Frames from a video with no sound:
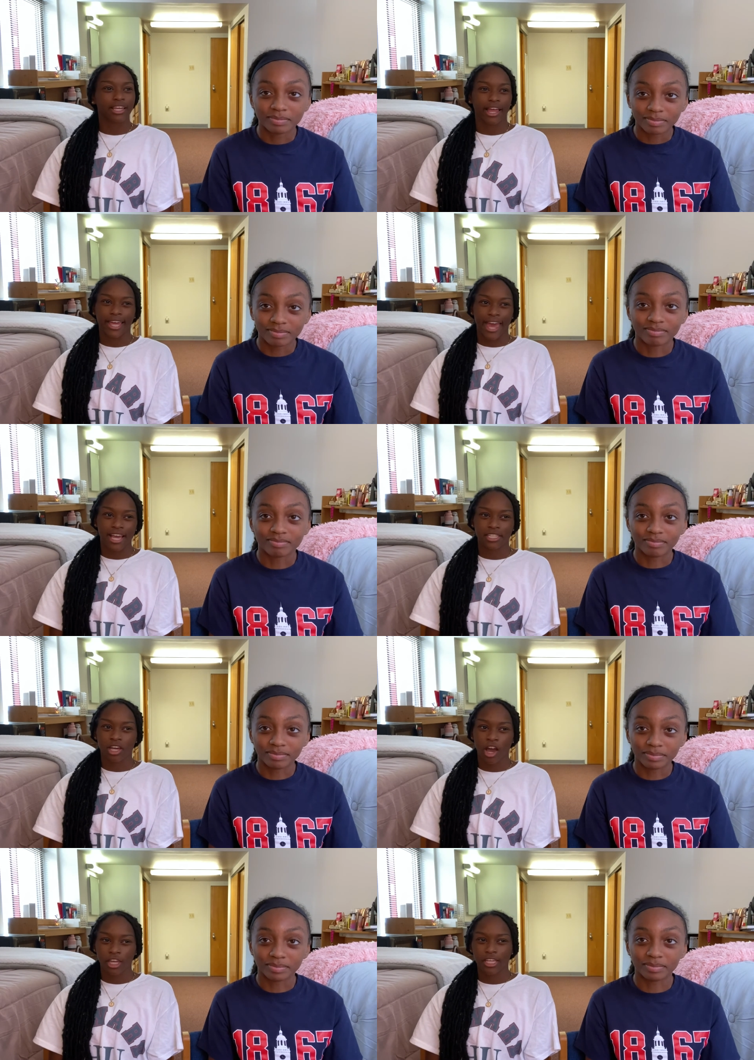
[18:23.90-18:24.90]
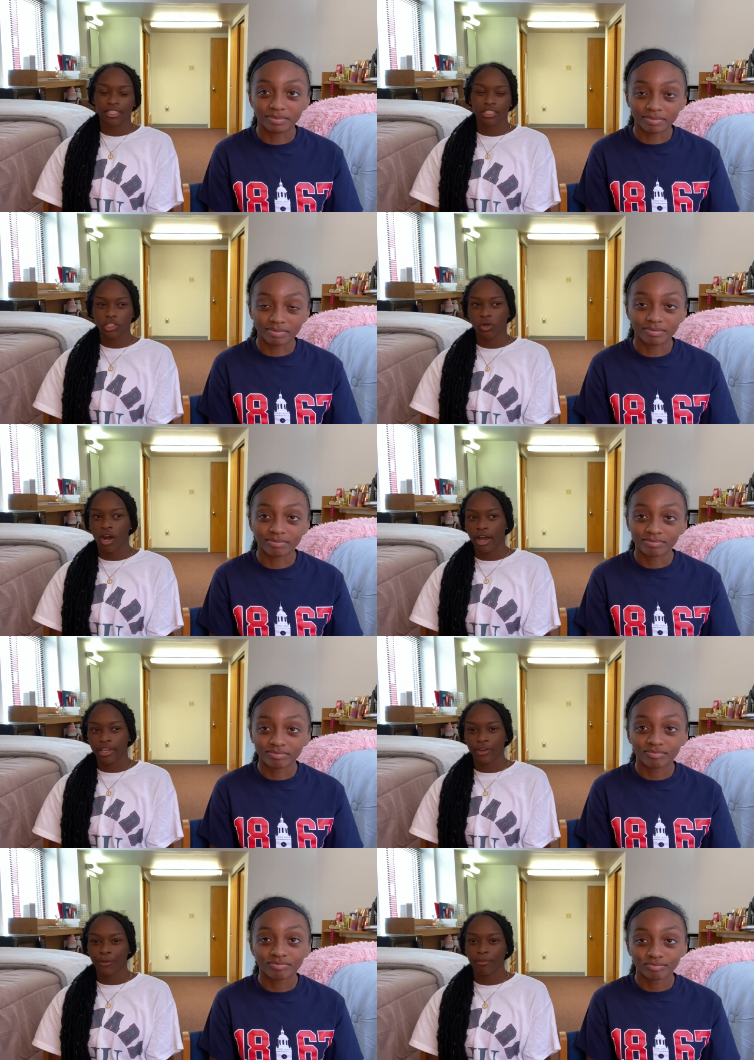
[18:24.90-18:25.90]
Speaker 1: like as hot because it's still hot
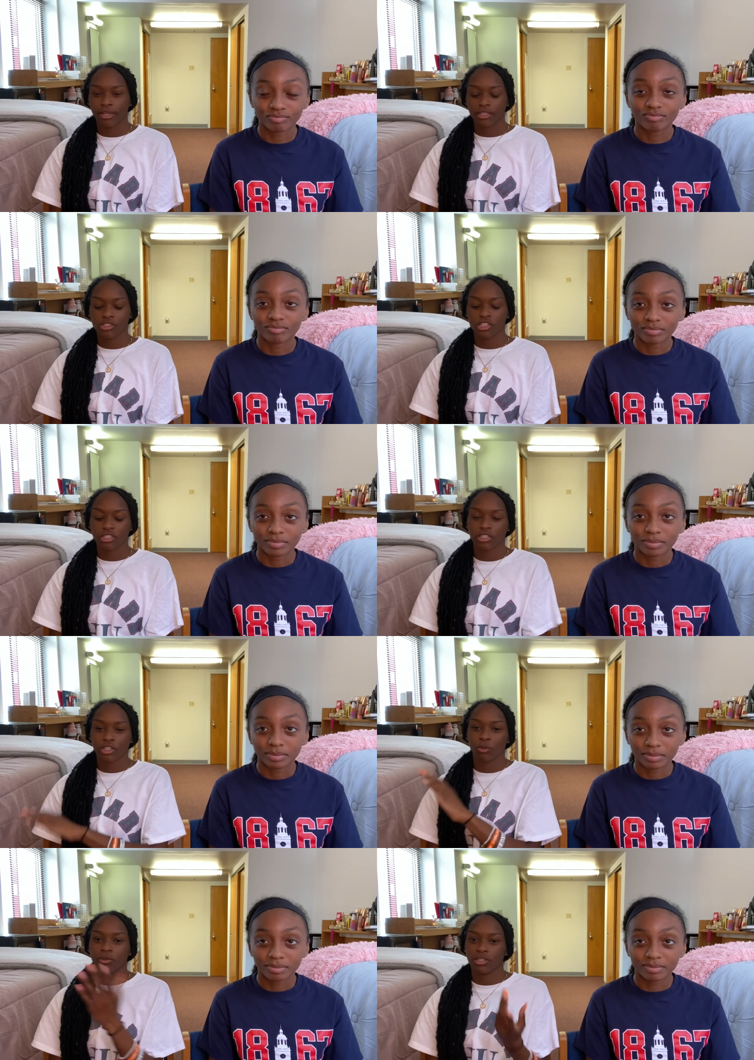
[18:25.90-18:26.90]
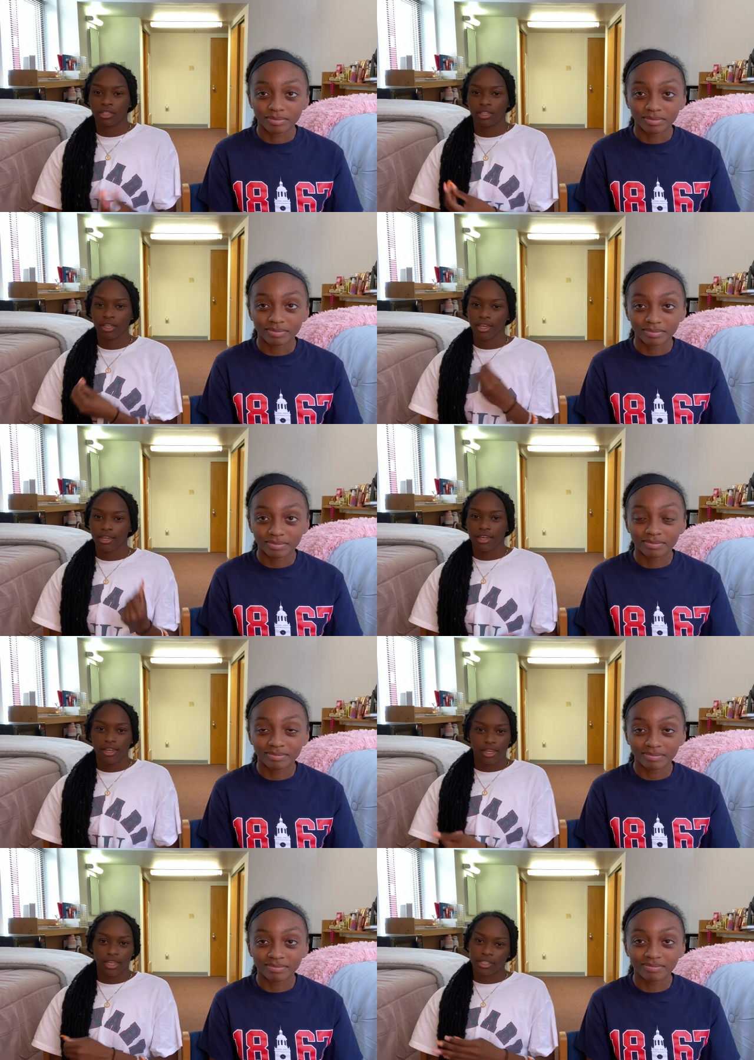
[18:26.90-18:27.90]
here, but just the humidity
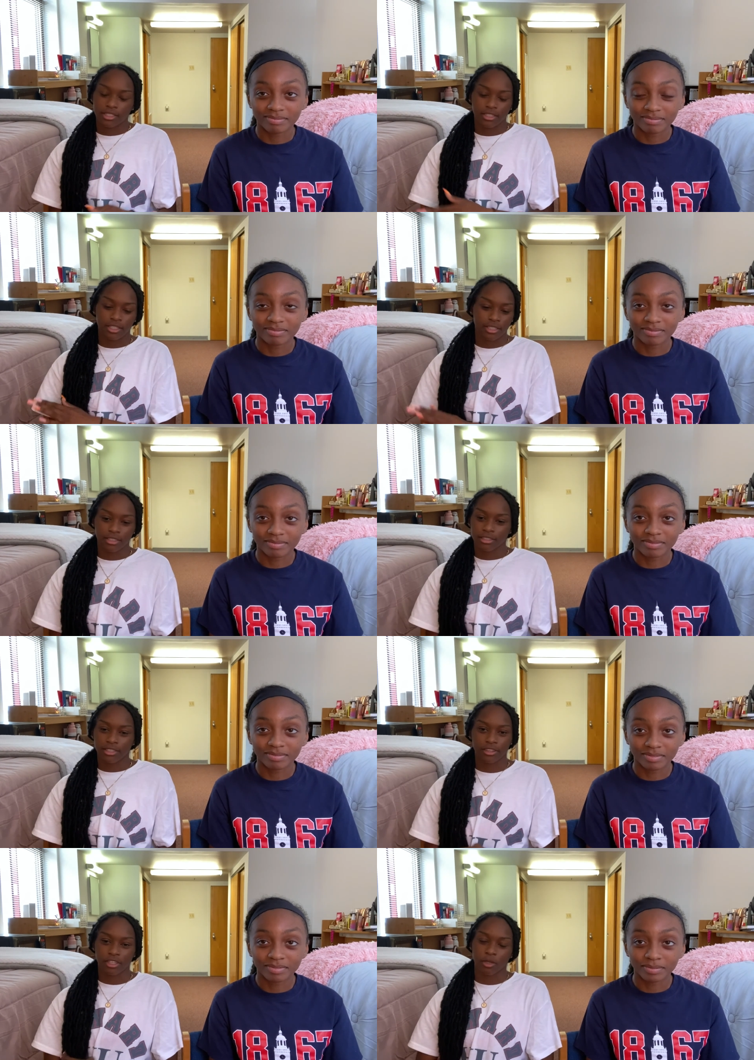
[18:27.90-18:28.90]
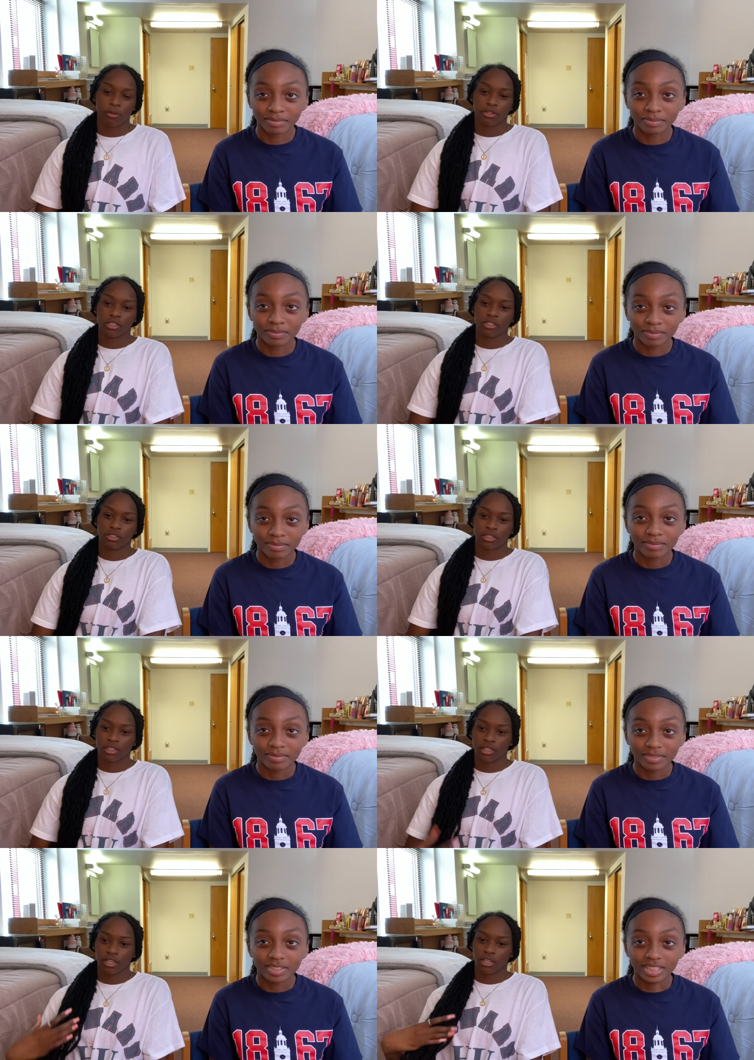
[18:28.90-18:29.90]
is is nothing compared to
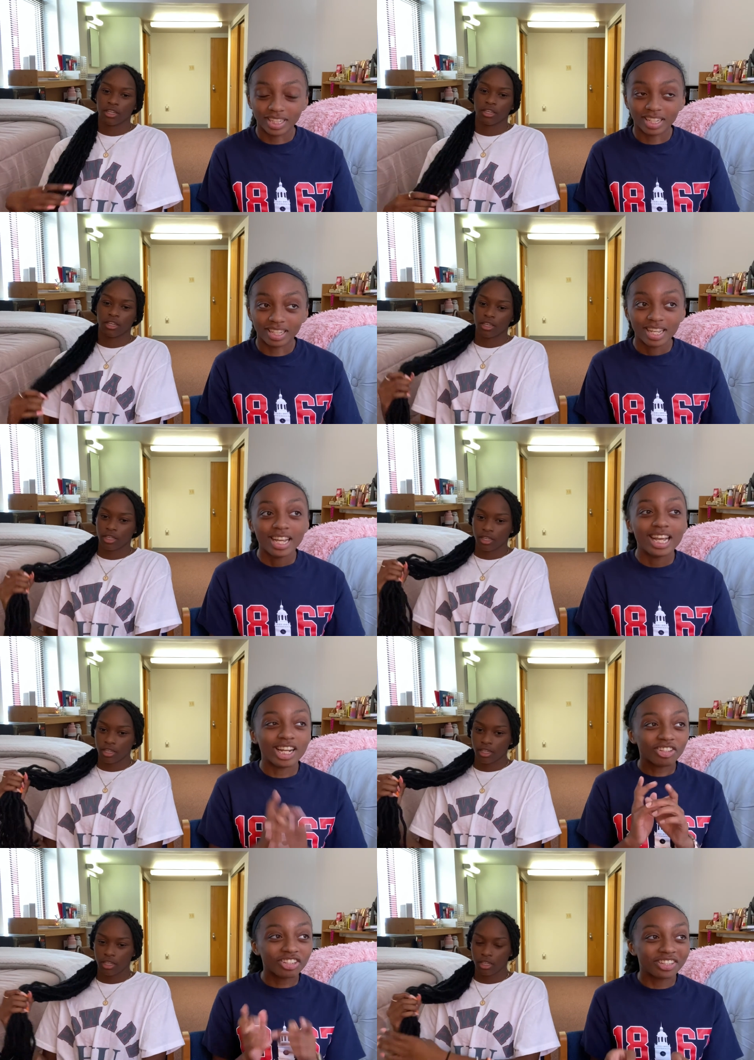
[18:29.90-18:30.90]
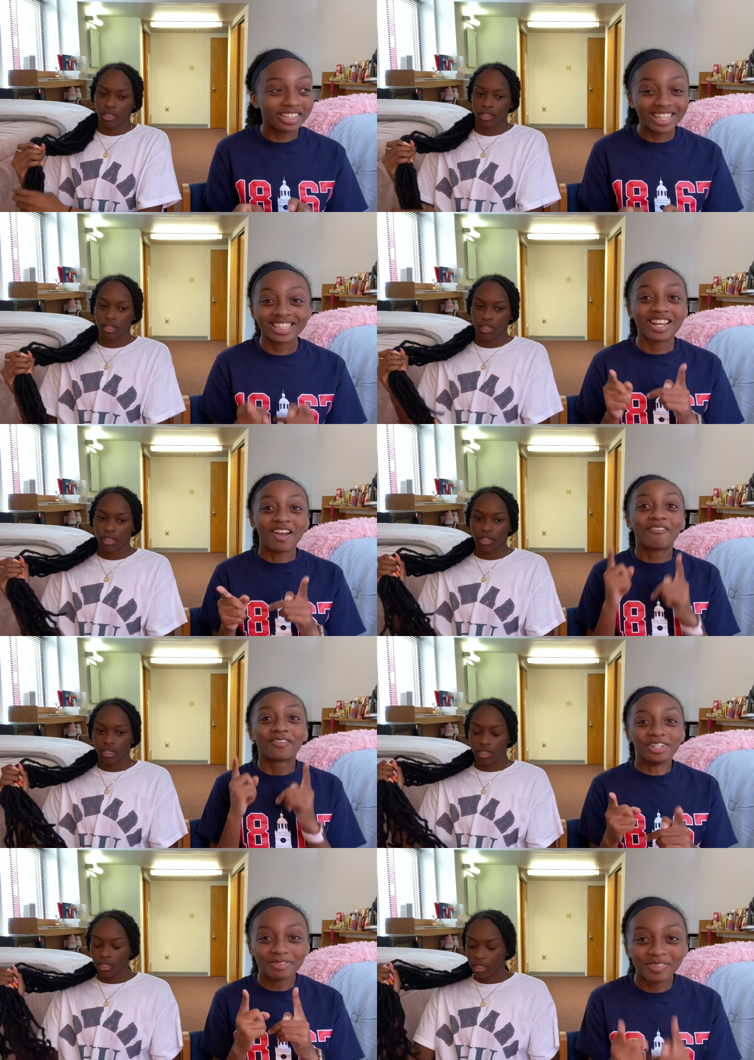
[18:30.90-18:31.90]
Houston.
Speaker 2: Yeah, and also another thing,
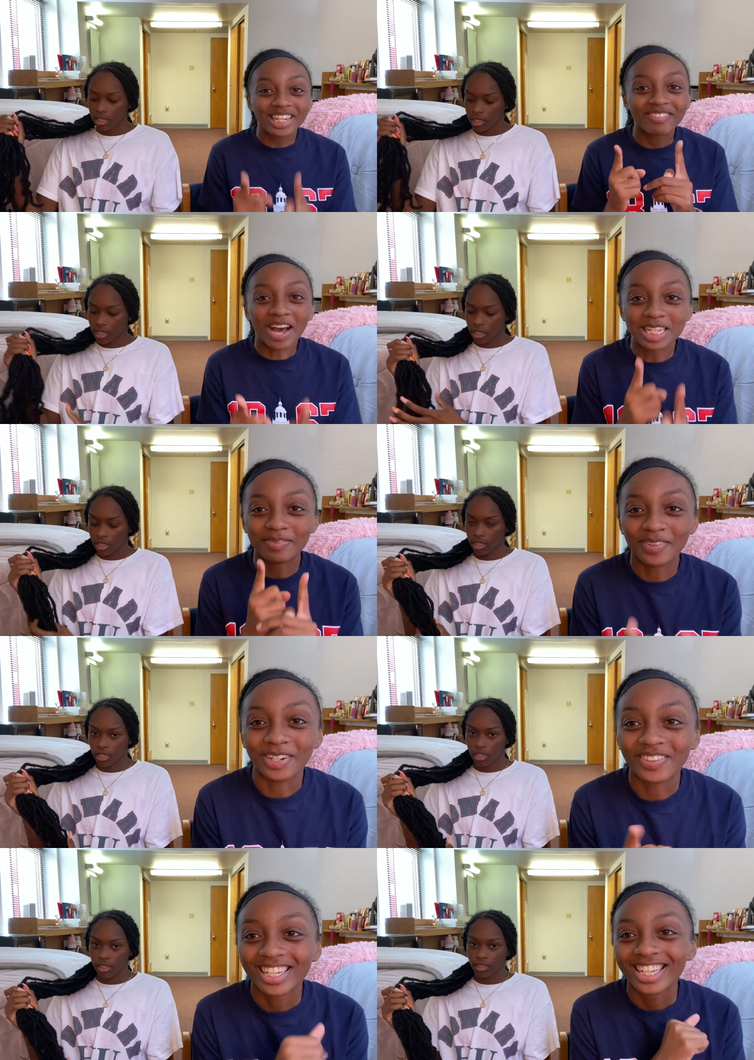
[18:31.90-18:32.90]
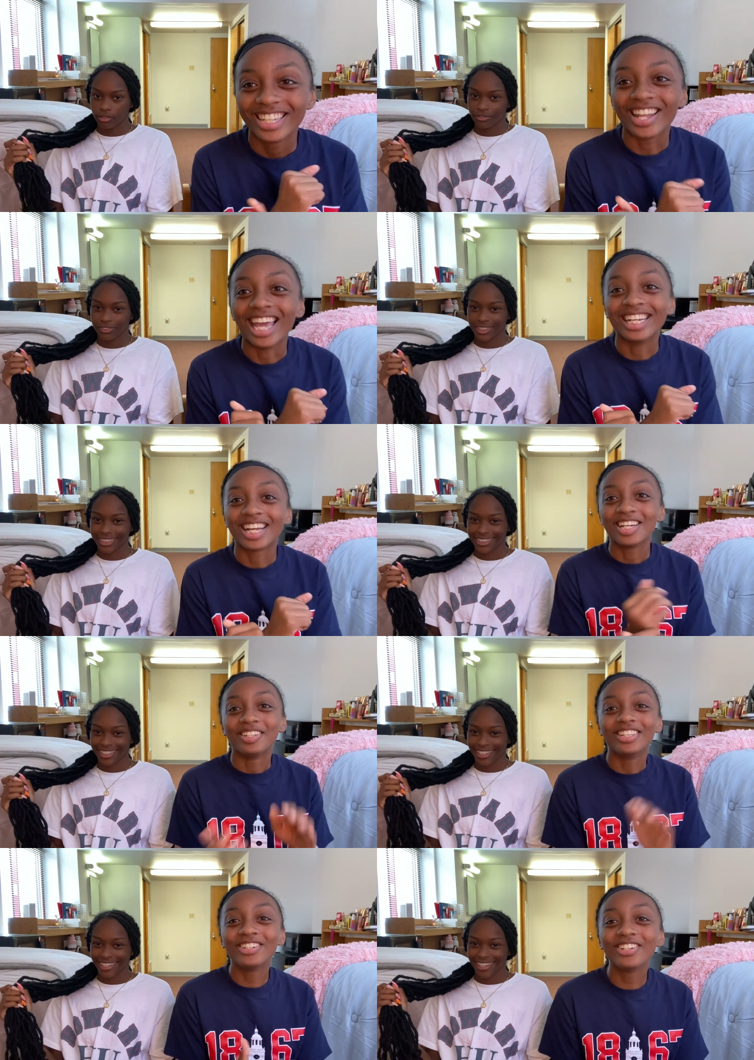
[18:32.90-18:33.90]
freshman week at bro. Like
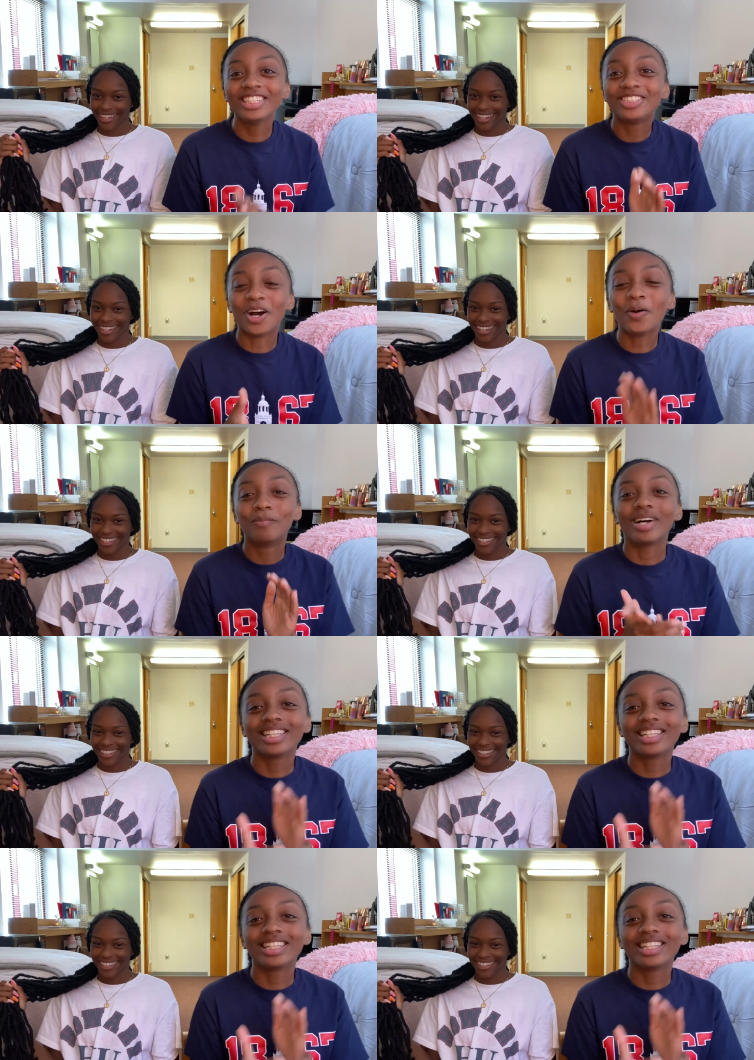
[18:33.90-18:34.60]
literally, don't buy